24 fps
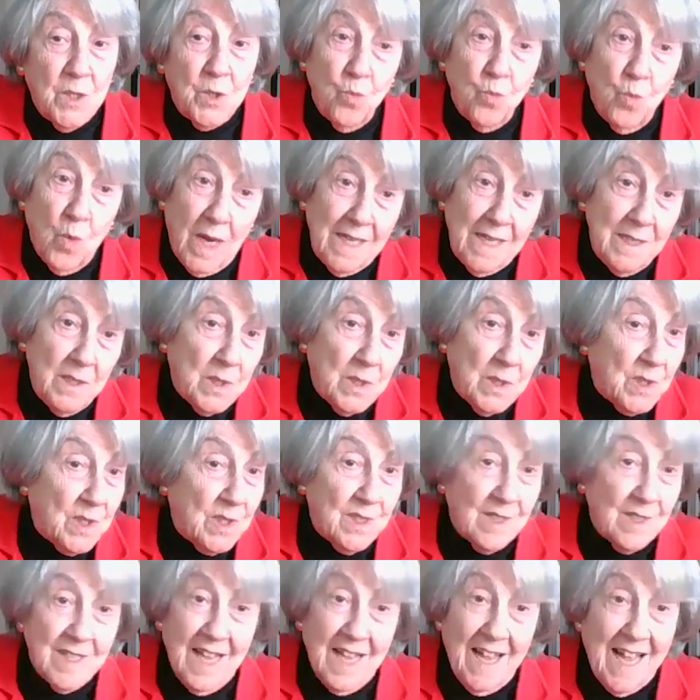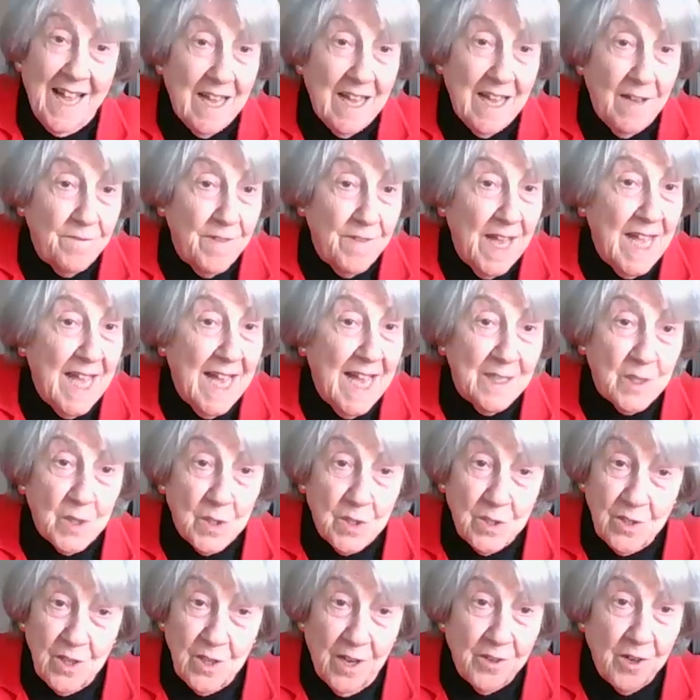It's Wisse at
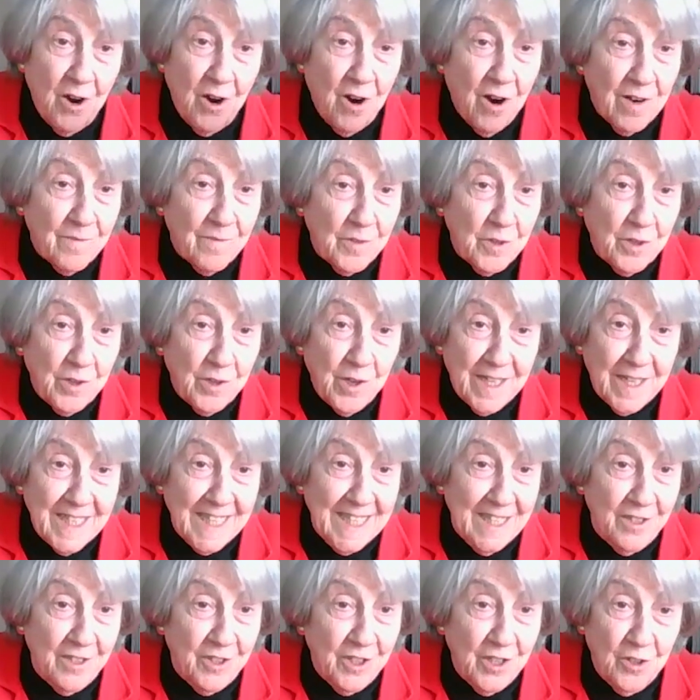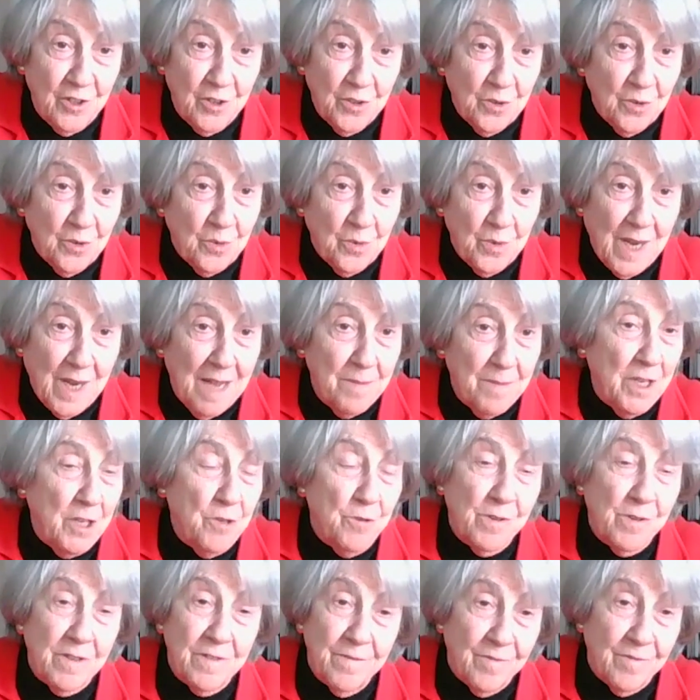fas.harvard.edu. I mean,
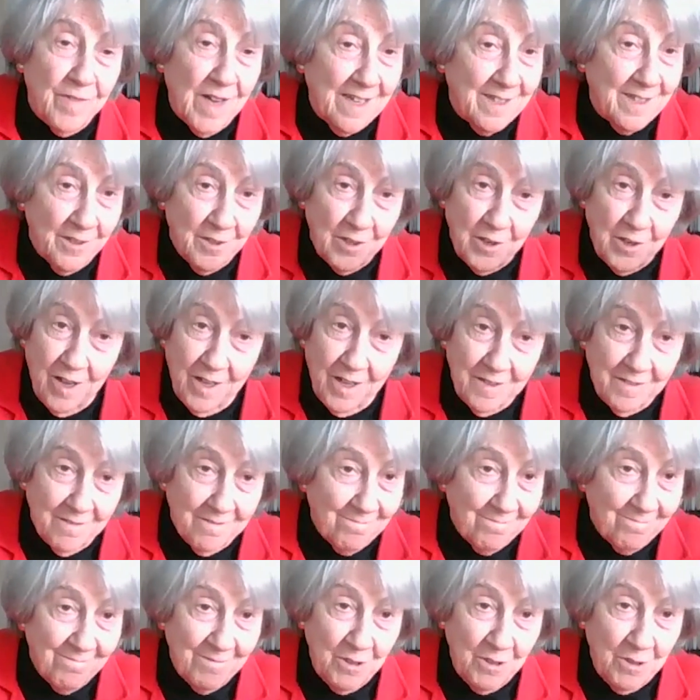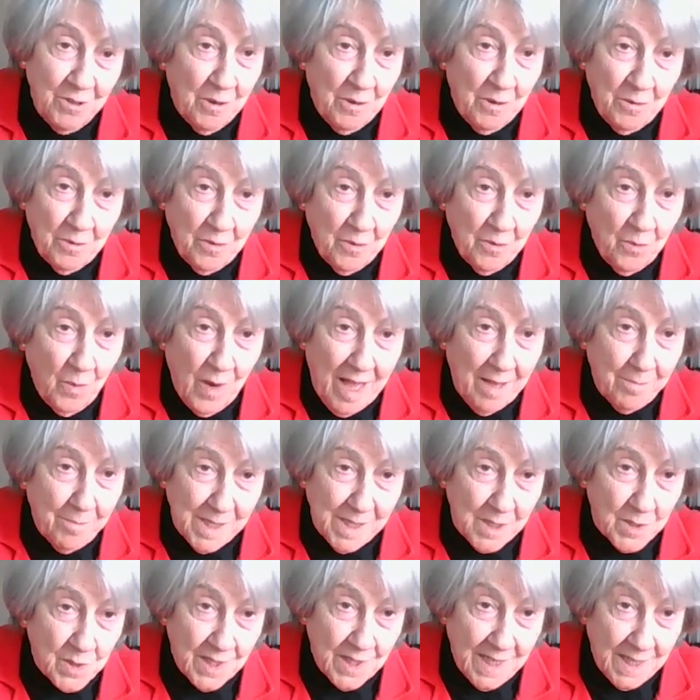you can find it on, the web.
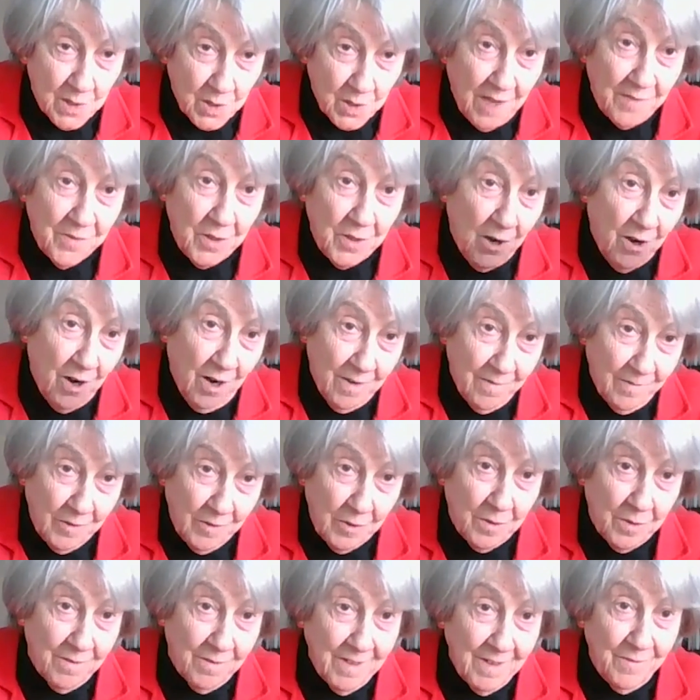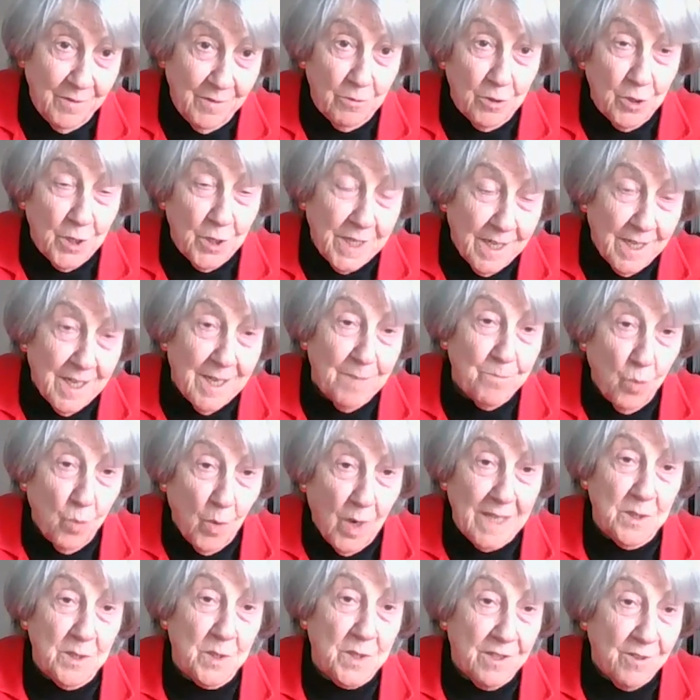It's on the Harvard. If you look it up,
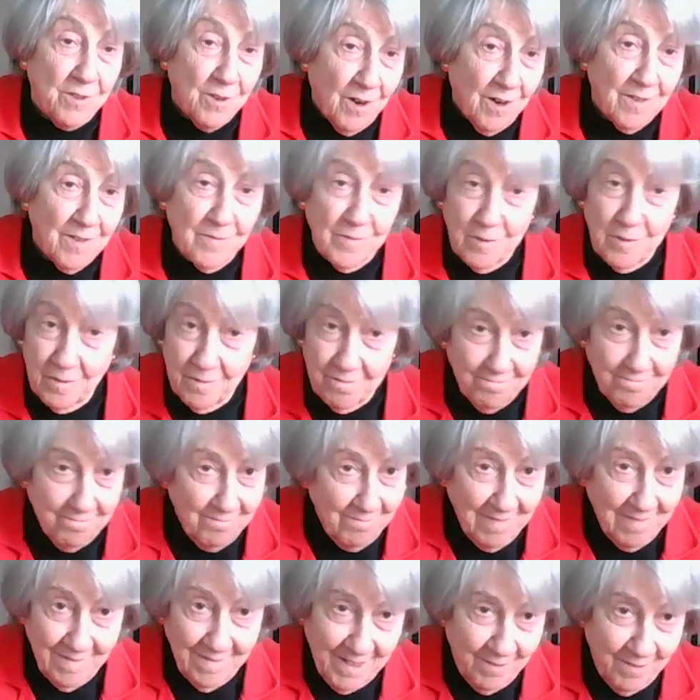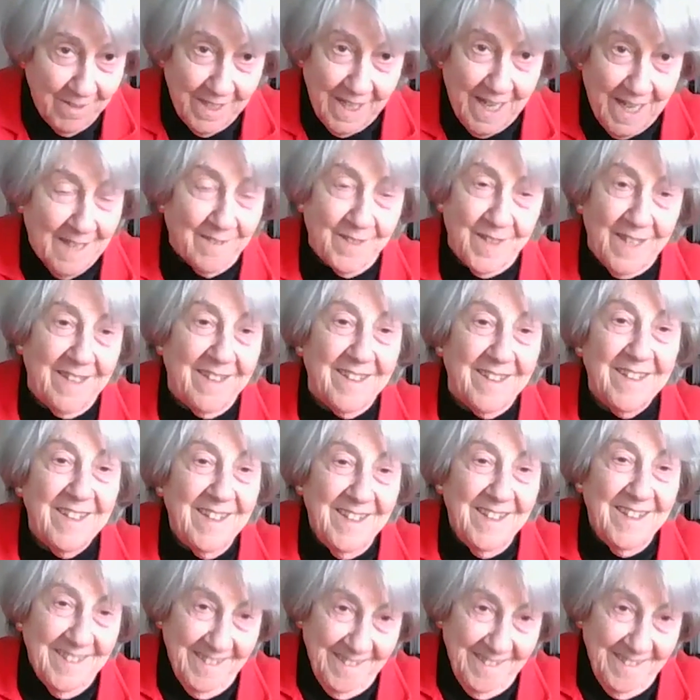Wisse at Harvard, you would get the.